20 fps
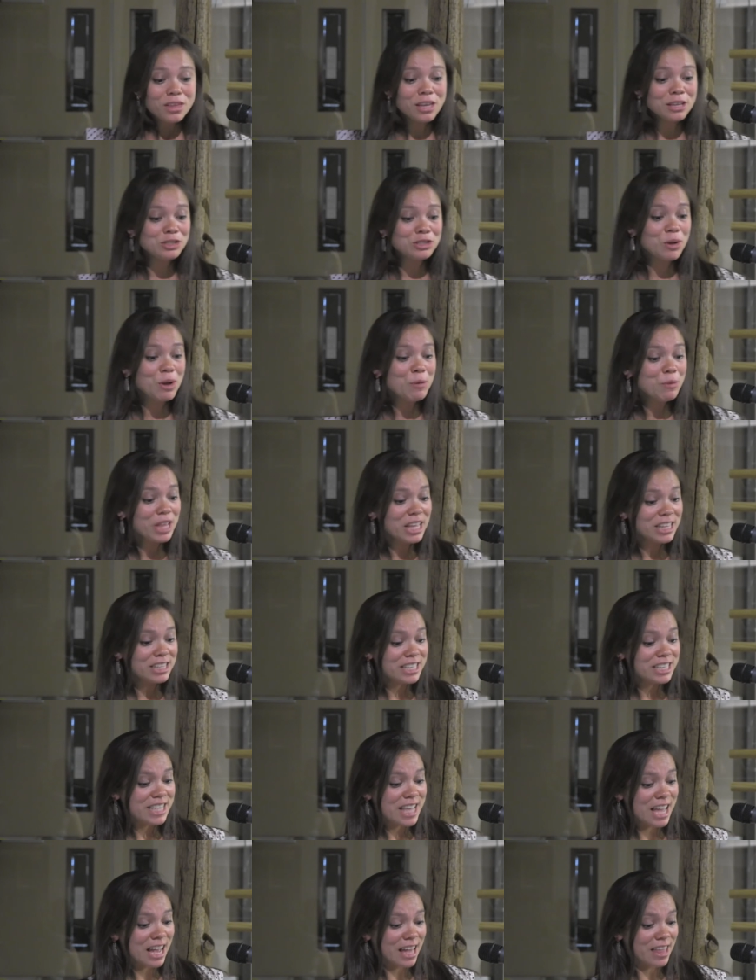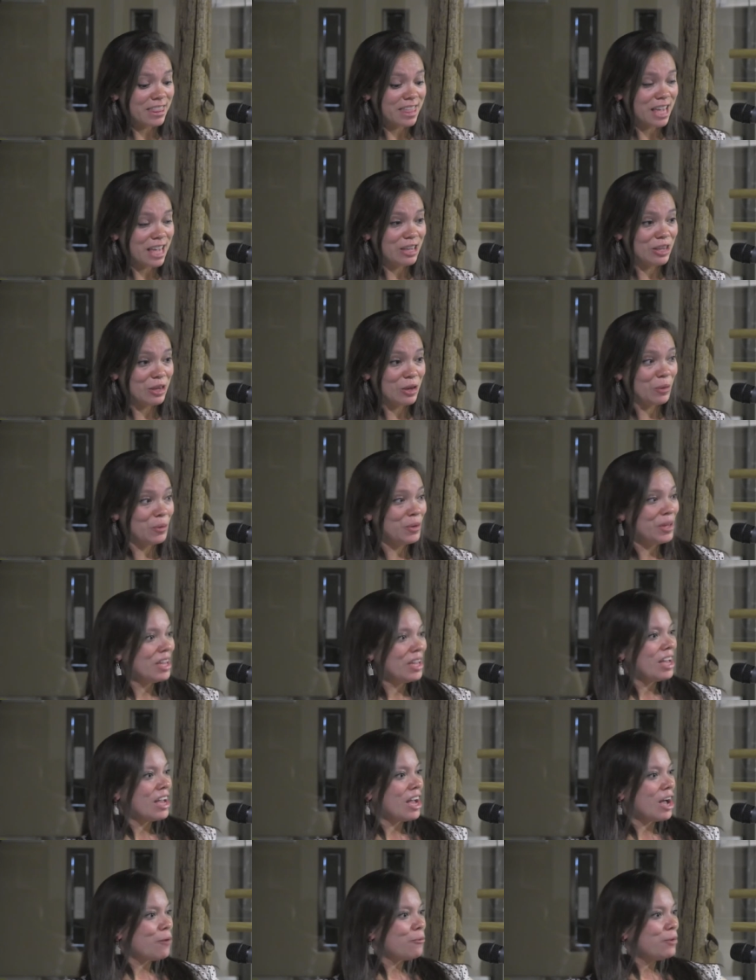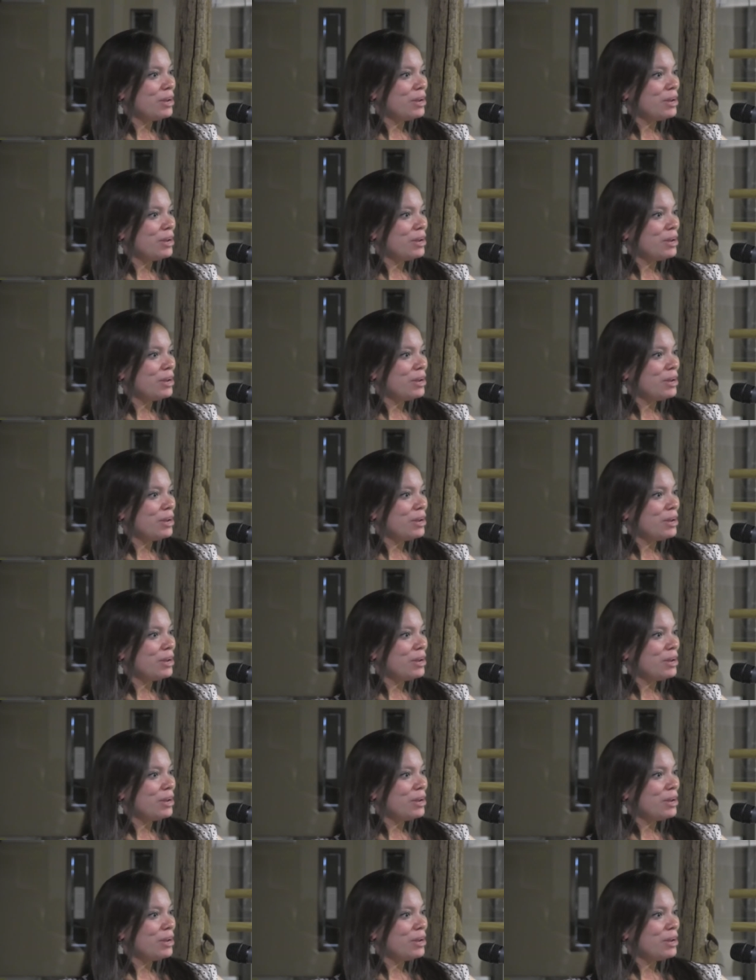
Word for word: So I would like to uh, thank you. Uh,